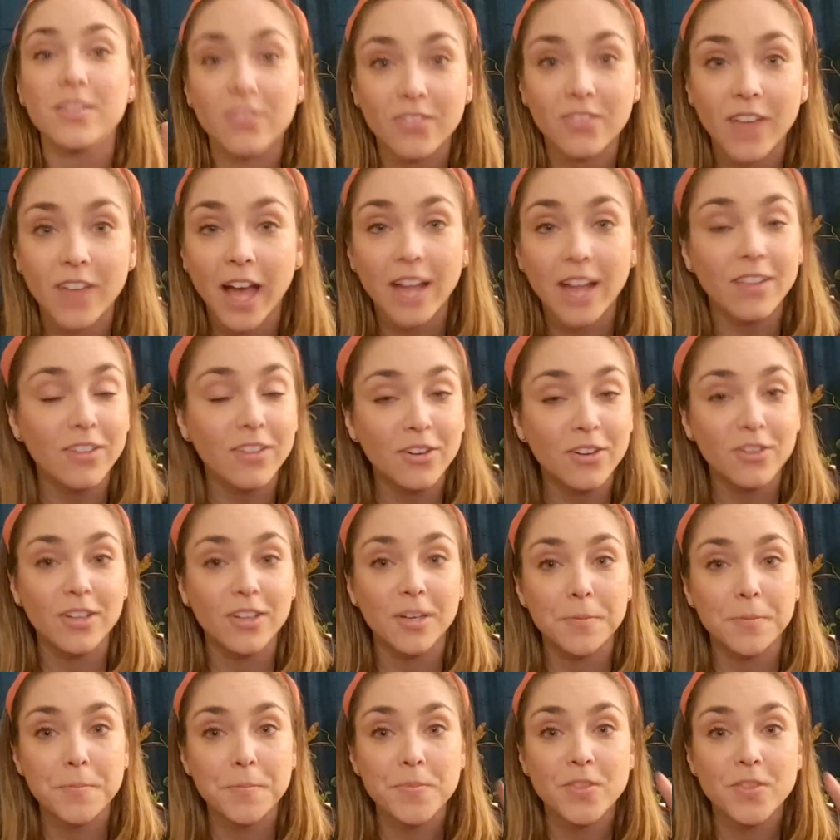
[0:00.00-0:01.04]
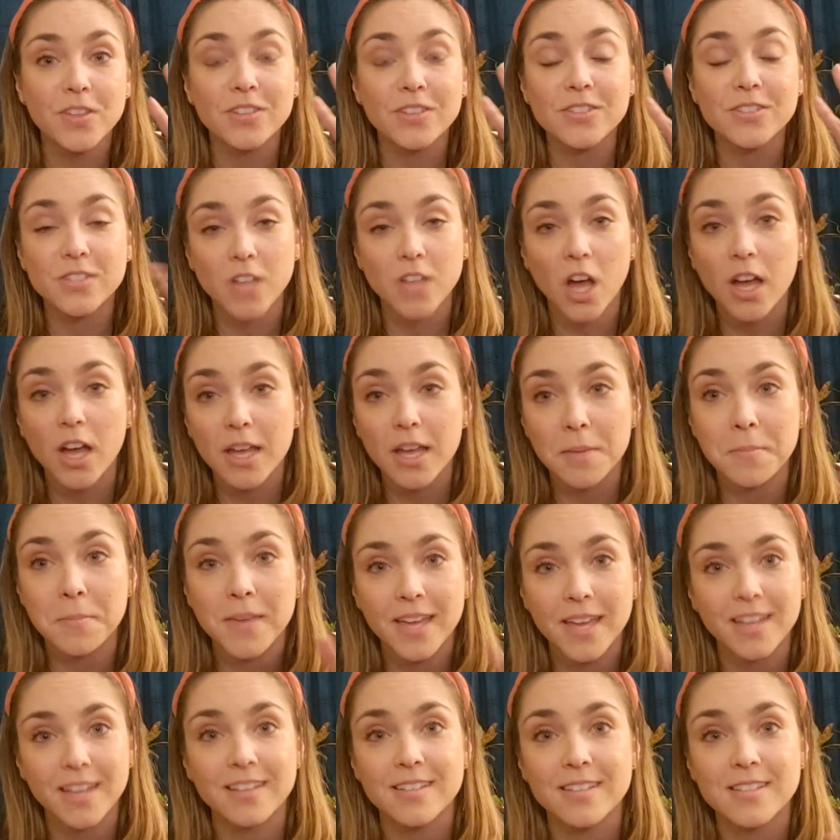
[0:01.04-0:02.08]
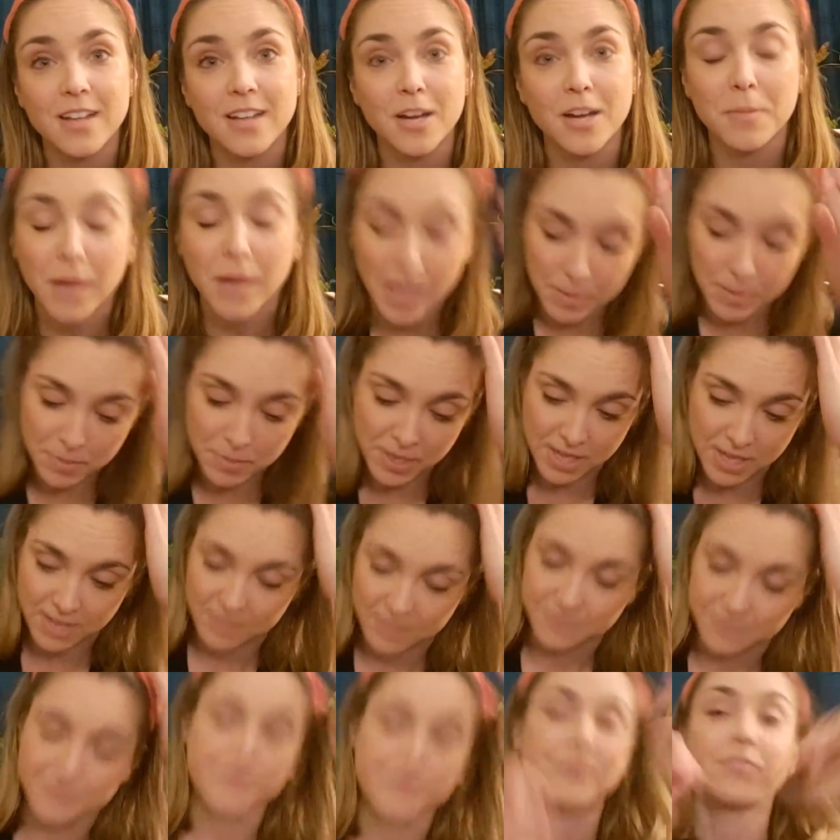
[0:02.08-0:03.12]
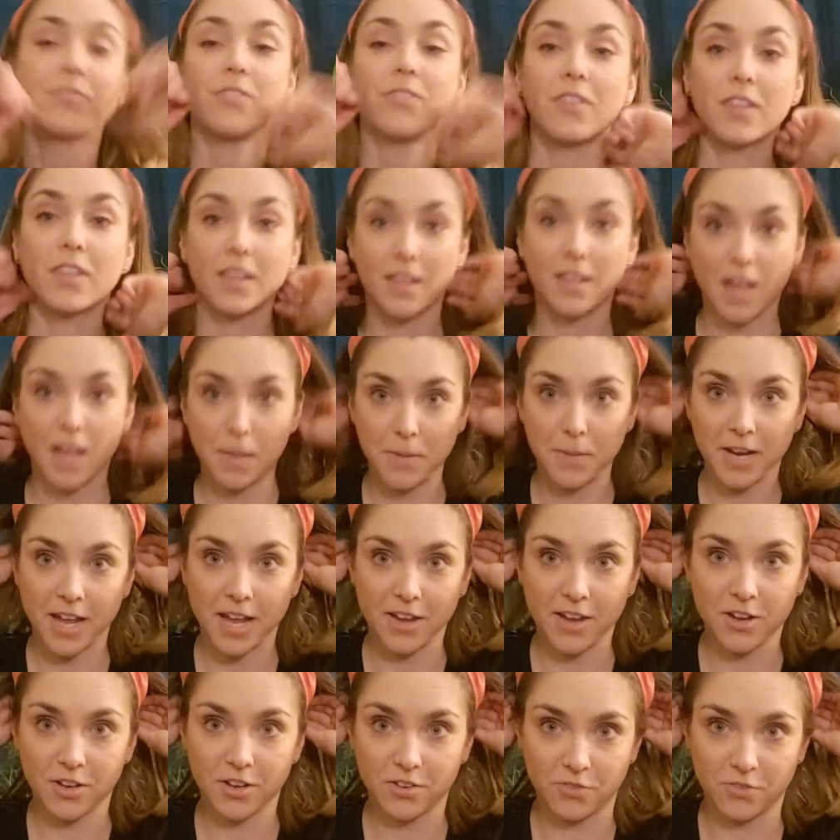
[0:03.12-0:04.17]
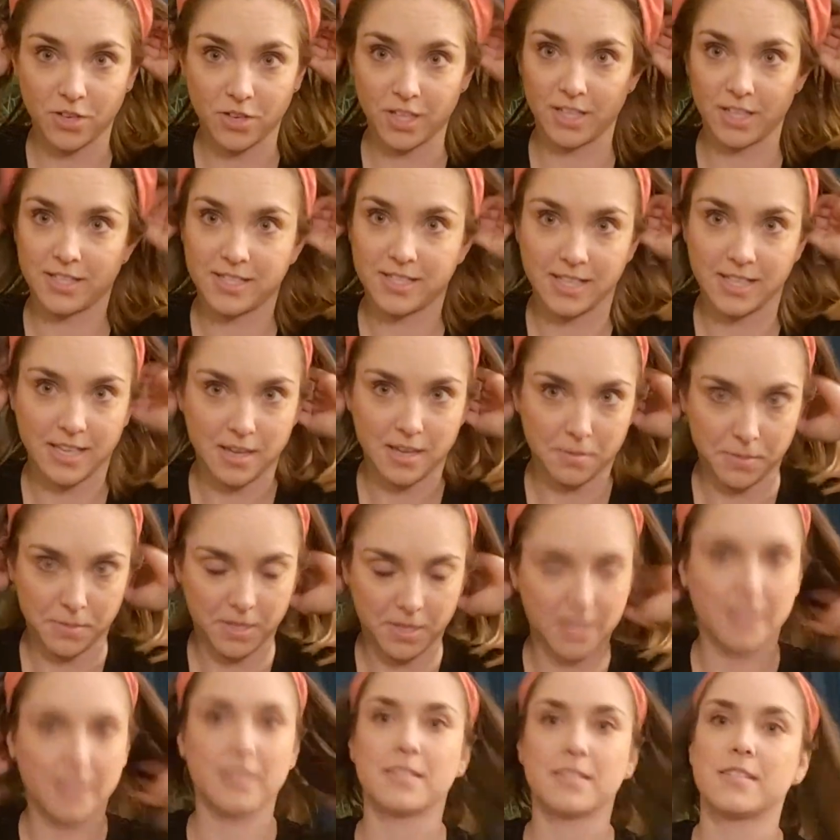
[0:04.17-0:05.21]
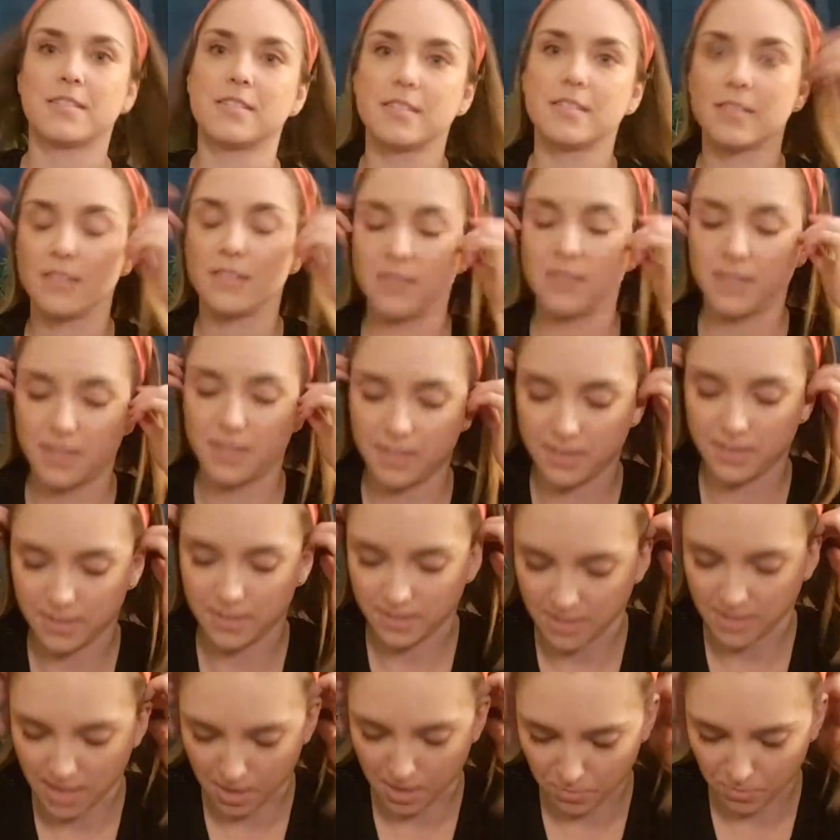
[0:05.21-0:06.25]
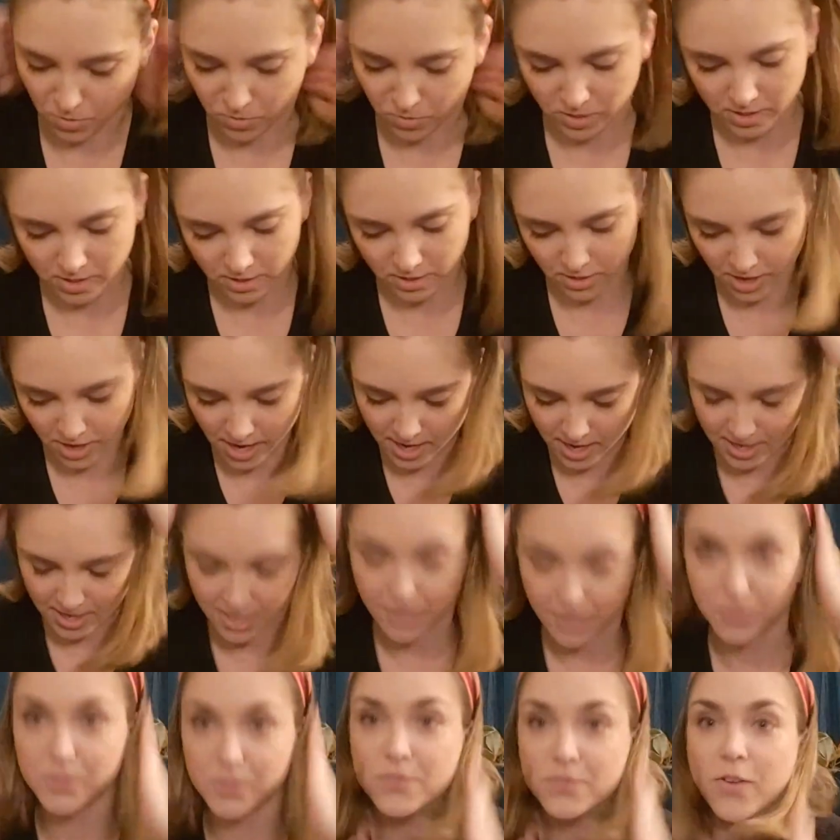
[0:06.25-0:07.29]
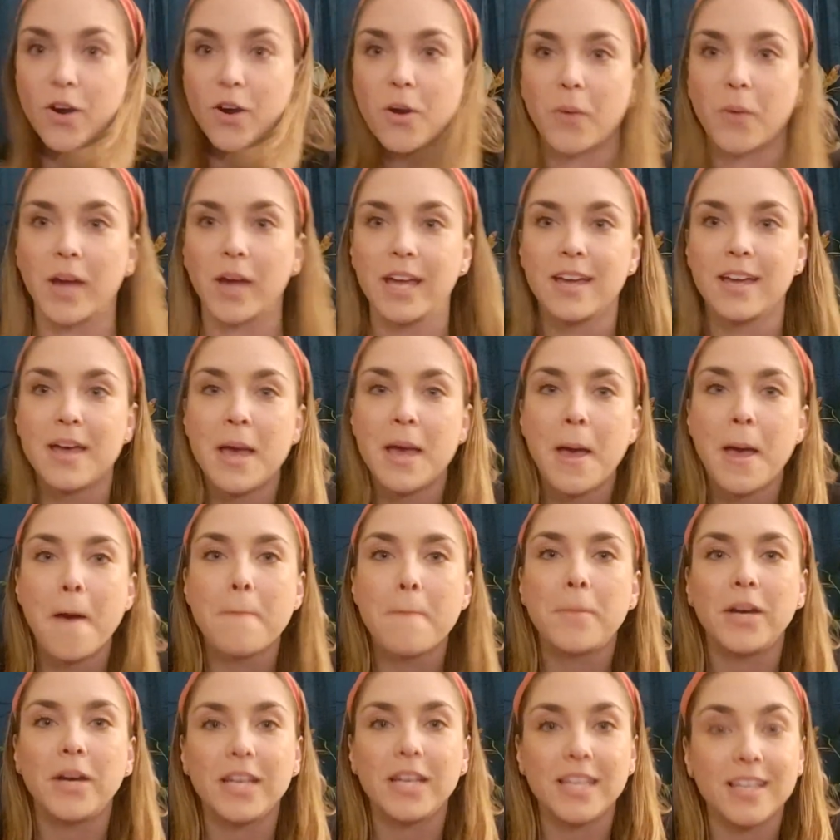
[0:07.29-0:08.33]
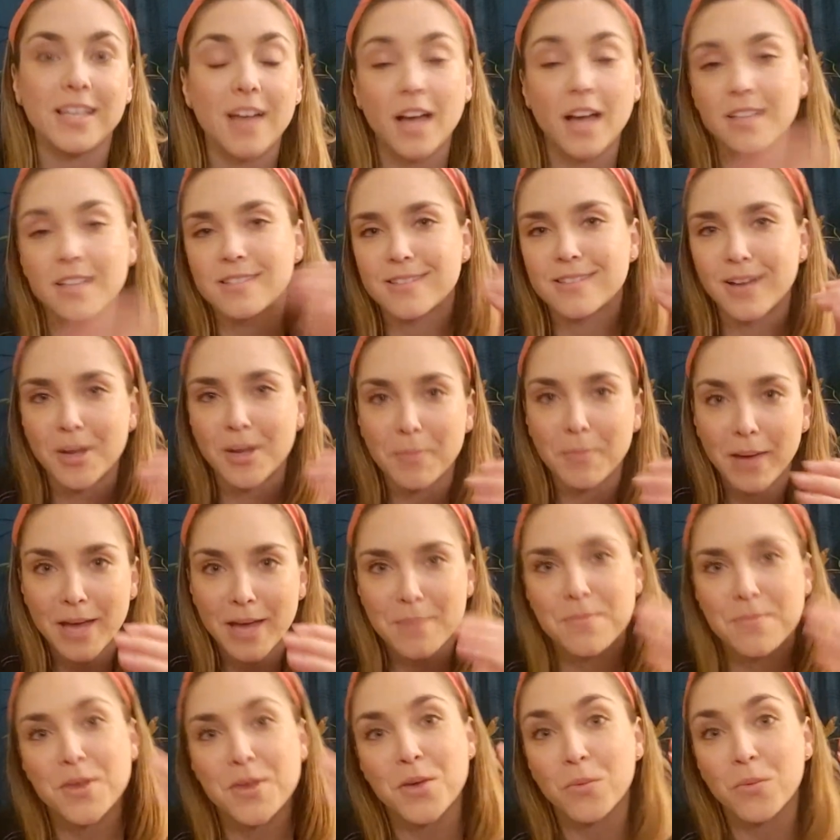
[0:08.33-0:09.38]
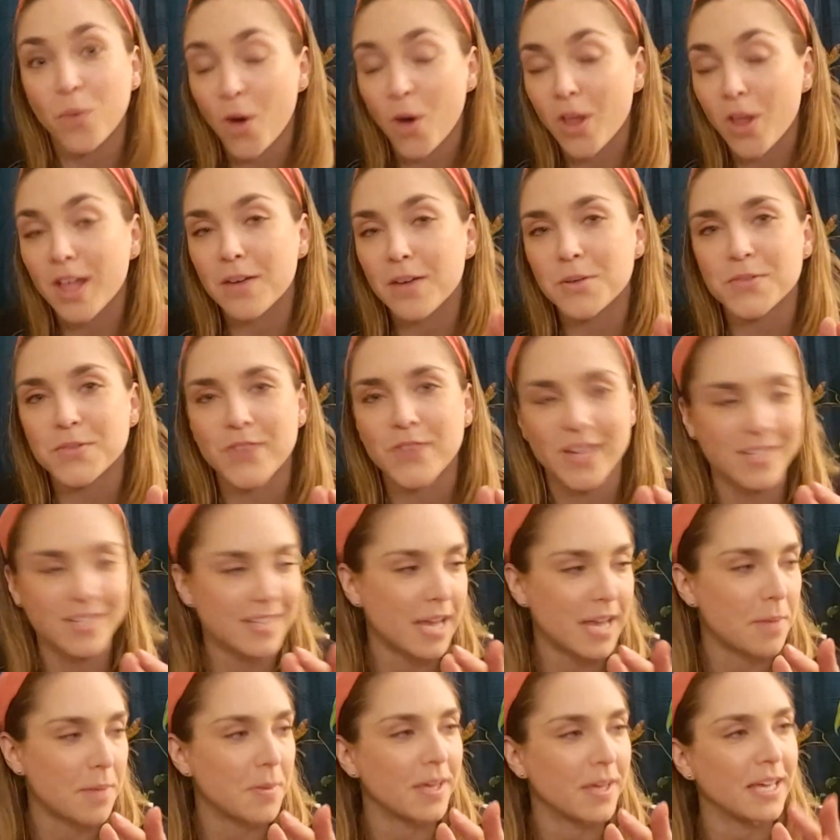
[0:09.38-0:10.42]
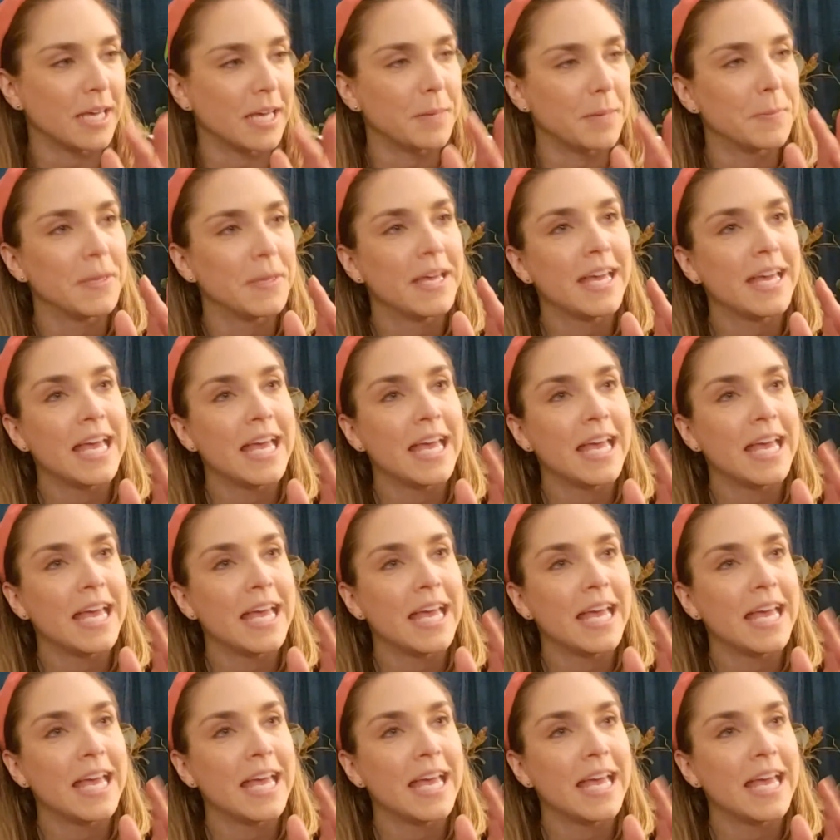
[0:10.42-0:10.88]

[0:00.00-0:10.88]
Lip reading: I literally saw him get stung by a bee. I mean, I couldn't really see it because the camera wasn't great and he was far away, but he got stung by a bee while I was FaceTiming him.